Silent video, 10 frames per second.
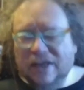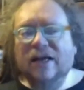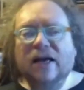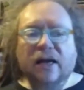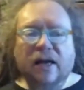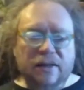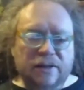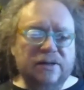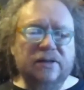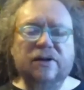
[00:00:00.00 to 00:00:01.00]
All that,
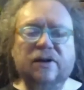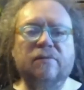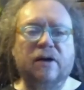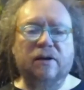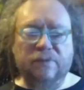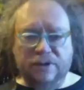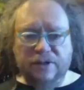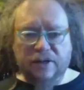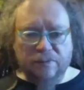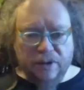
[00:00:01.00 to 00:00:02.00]
there's a certain amount of
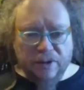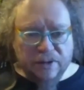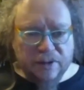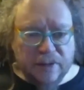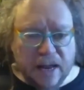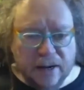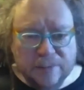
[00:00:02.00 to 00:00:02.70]
bullshit when you do that.